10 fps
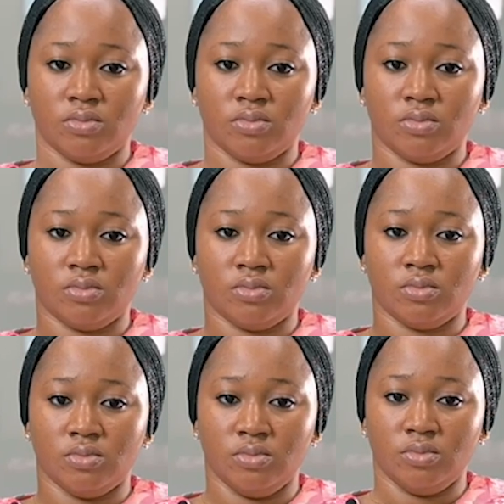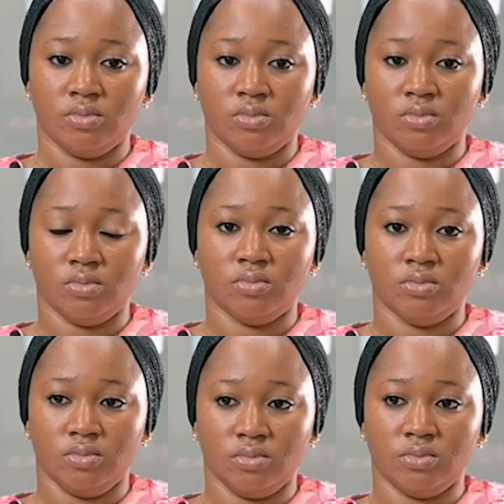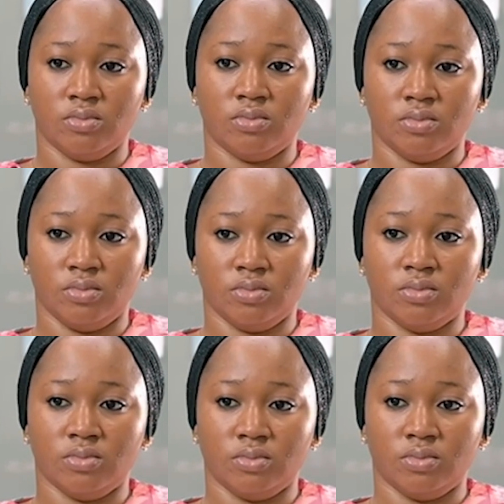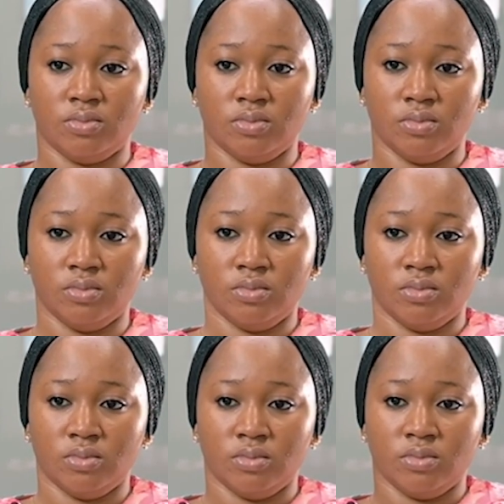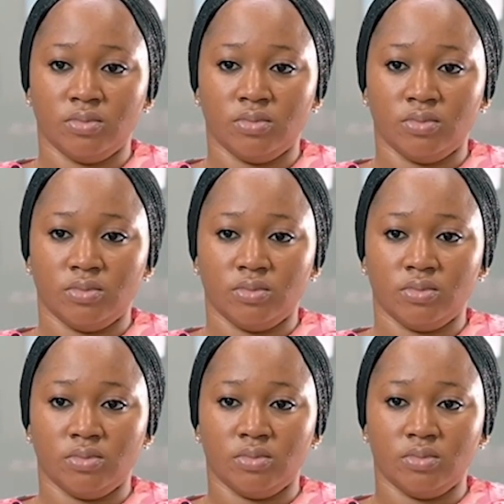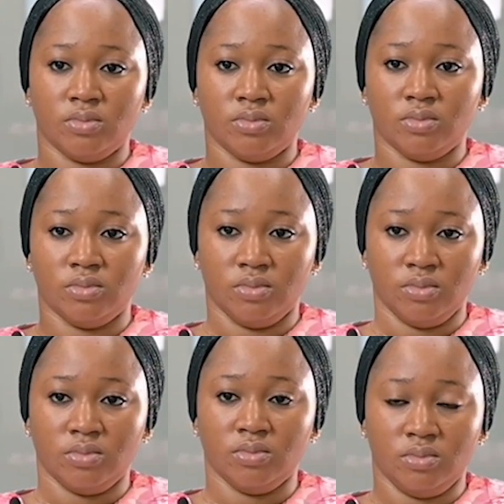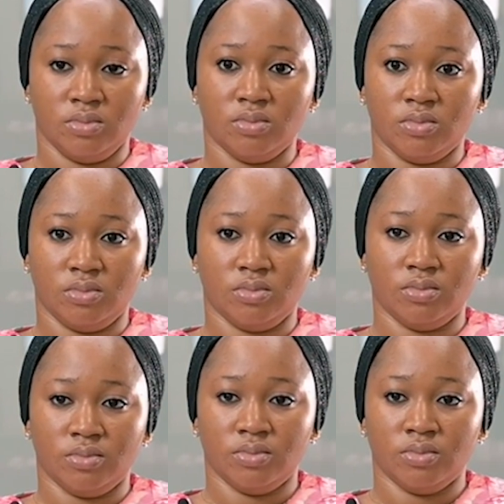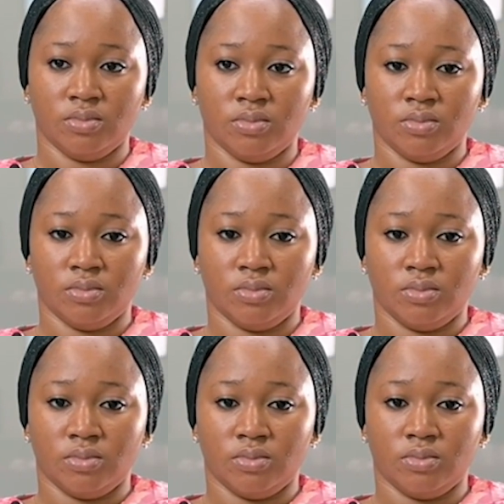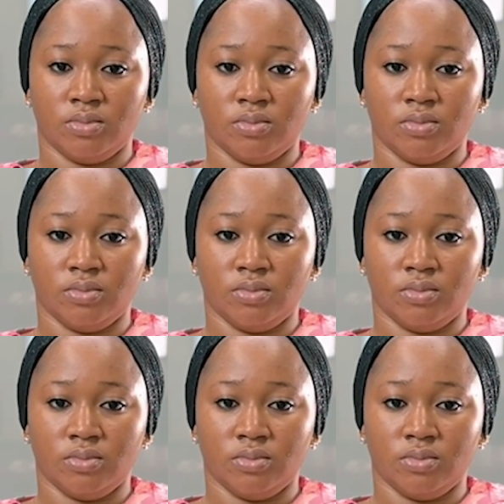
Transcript: No words are spoken by the person on screen.